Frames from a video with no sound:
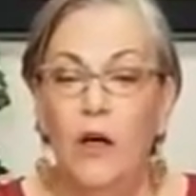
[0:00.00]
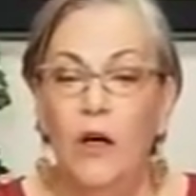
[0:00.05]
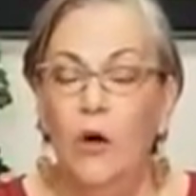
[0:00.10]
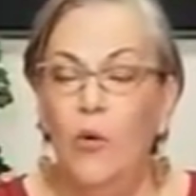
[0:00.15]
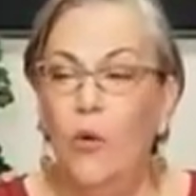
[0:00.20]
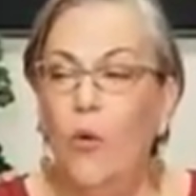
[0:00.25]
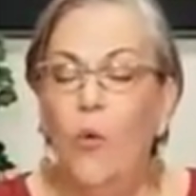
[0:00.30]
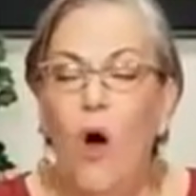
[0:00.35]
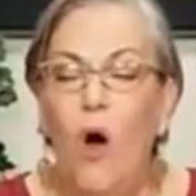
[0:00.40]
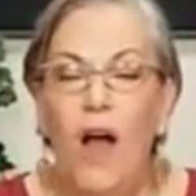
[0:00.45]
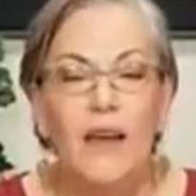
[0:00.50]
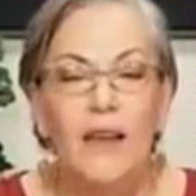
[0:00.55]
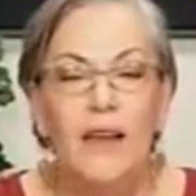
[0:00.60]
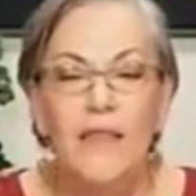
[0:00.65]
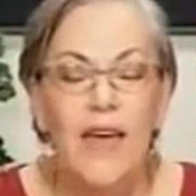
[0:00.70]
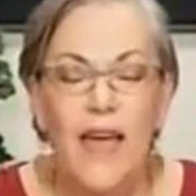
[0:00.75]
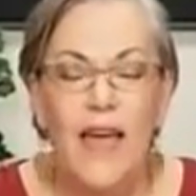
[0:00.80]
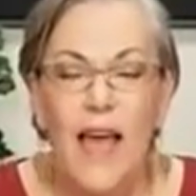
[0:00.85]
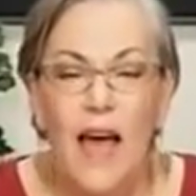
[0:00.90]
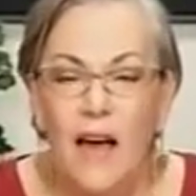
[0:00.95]
Well, why do
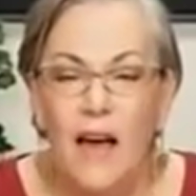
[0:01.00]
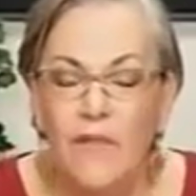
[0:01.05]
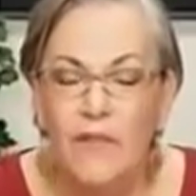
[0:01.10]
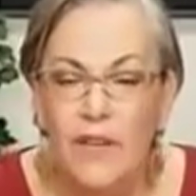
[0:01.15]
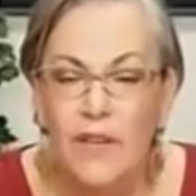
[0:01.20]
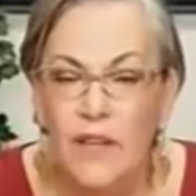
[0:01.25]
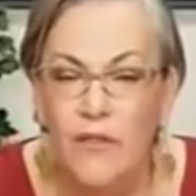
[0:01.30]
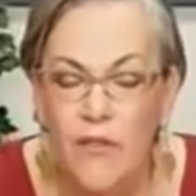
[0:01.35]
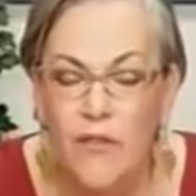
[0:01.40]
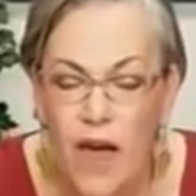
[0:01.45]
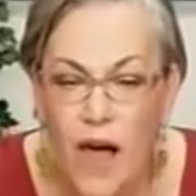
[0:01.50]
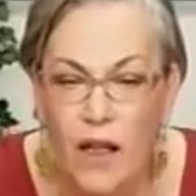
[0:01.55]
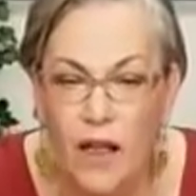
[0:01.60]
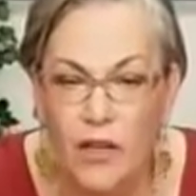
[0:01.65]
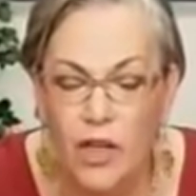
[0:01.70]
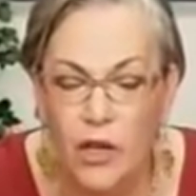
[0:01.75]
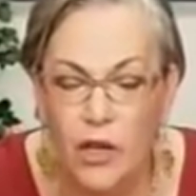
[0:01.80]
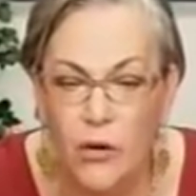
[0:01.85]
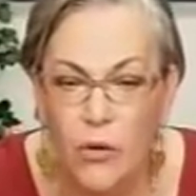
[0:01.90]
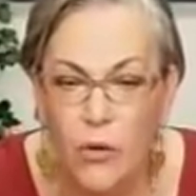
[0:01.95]
they have any
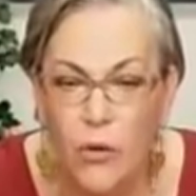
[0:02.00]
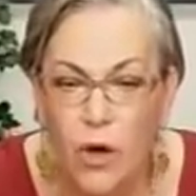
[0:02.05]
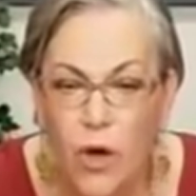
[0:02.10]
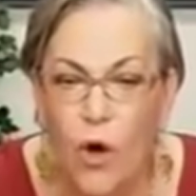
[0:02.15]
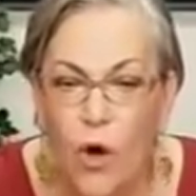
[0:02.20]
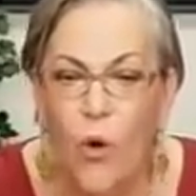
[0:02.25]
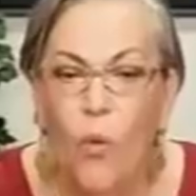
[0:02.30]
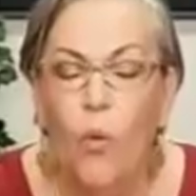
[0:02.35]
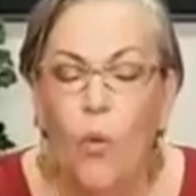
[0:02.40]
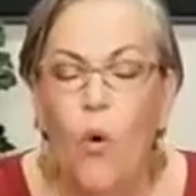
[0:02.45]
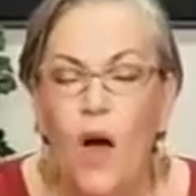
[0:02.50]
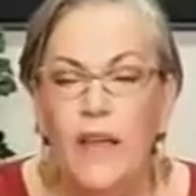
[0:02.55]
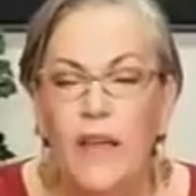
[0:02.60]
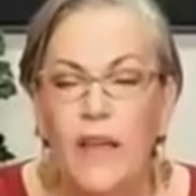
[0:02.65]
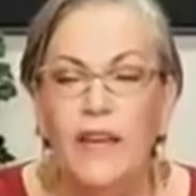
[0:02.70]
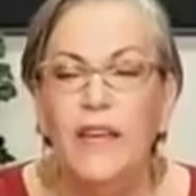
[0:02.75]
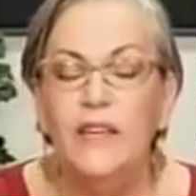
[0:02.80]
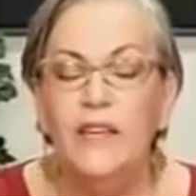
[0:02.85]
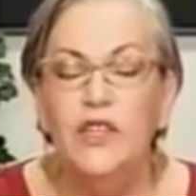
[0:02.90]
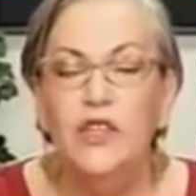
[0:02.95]
value? What
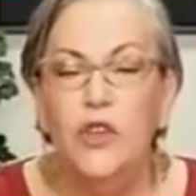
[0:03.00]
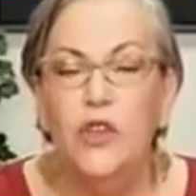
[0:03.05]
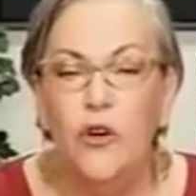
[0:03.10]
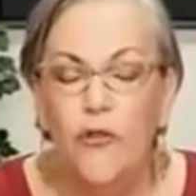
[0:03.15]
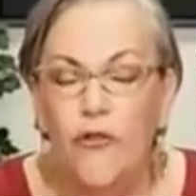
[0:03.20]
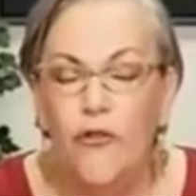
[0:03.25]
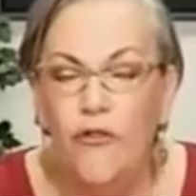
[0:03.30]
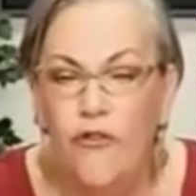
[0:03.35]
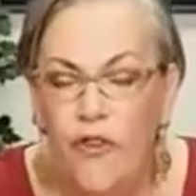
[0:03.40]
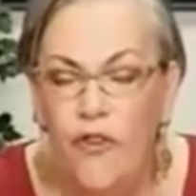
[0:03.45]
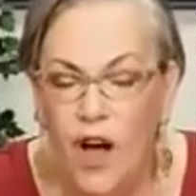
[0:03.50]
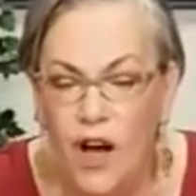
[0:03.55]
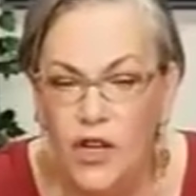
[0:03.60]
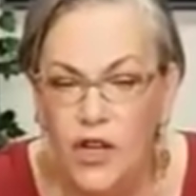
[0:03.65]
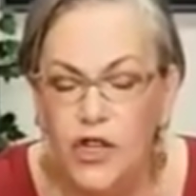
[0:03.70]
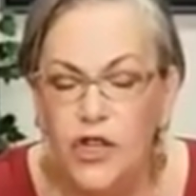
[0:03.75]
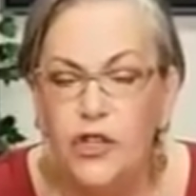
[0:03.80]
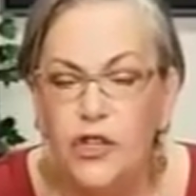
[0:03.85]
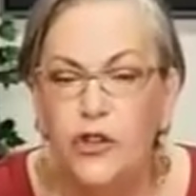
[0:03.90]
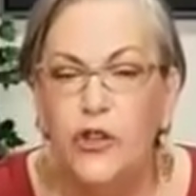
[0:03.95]
is their
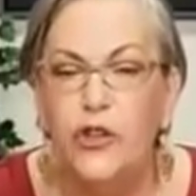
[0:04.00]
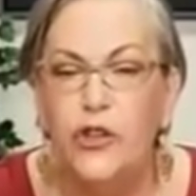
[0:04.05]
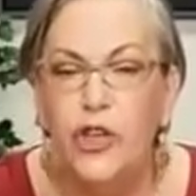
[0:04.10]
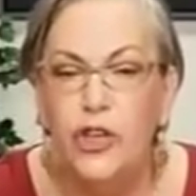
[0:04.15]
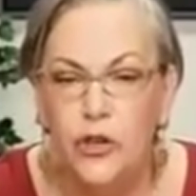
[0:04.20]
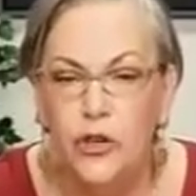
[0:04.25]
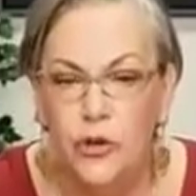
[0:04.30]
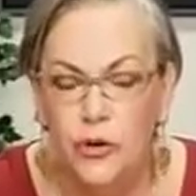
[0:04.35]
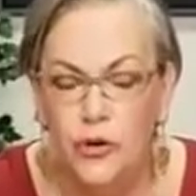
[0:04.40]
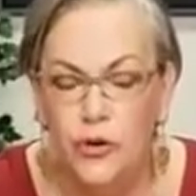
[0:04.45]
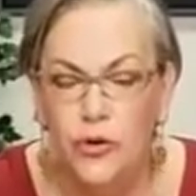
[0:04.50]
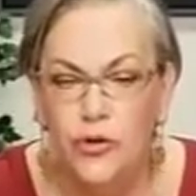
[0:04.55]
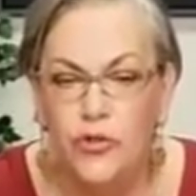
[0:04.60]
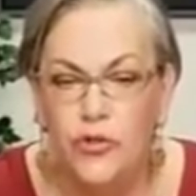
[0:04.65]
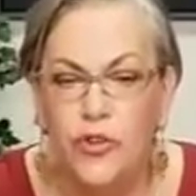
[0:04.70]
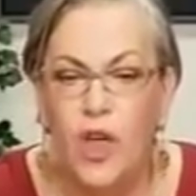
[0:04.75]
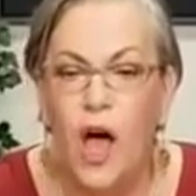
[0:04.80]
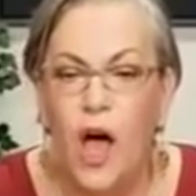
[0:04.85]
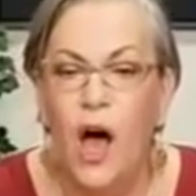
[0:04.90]
functional use